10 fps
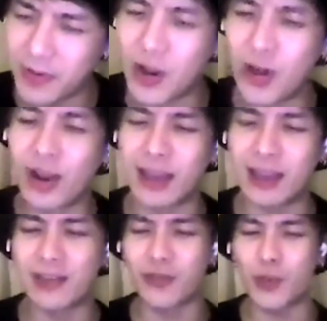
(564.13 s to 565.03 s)
Like
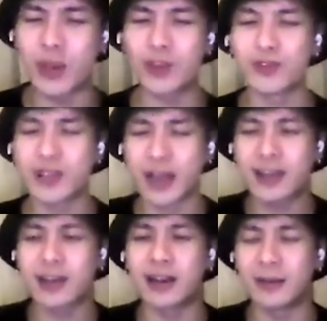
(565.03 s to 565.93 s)
if we use
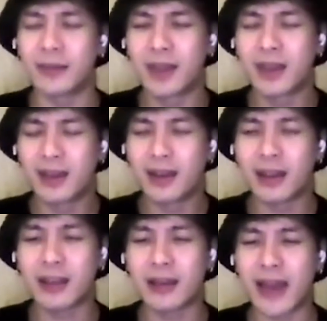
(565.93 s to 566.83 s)

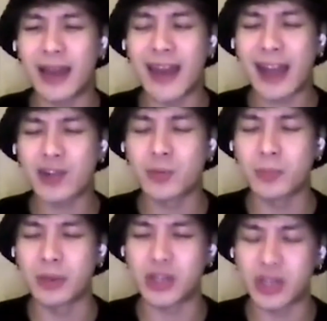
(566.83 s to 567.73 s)
an actual
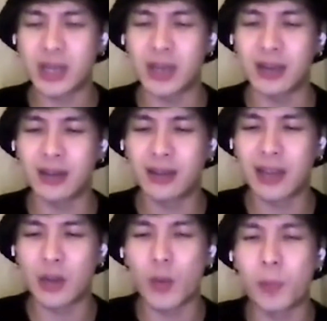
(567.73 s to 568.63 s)
machine,
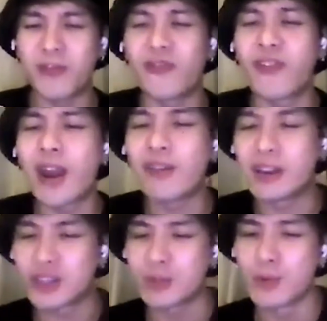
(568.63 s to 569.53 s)
then it would be
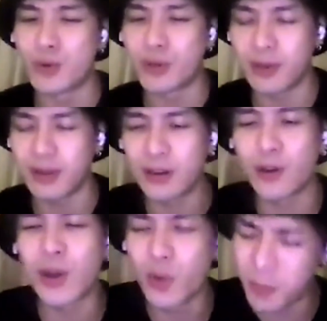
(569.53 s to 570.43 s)
very smooth.
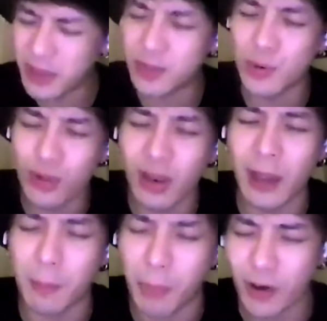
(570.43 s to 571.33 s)
It will be smooth
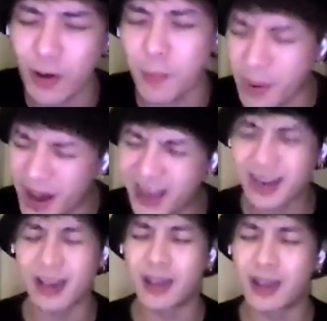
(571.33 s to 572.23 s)
like butter, but
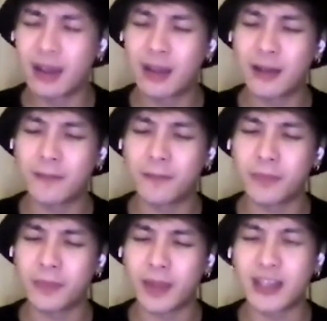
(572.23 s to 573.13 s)

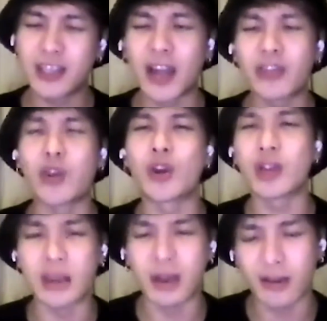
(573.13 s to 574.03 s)
it's not
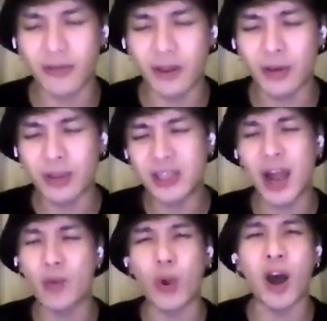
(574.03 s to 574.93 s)
dirty enough. It's
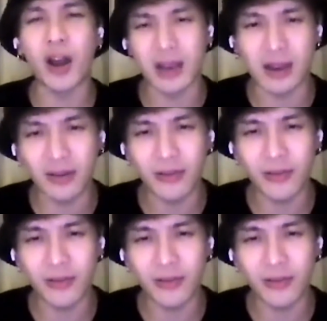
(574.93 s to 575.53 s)
not raw enough.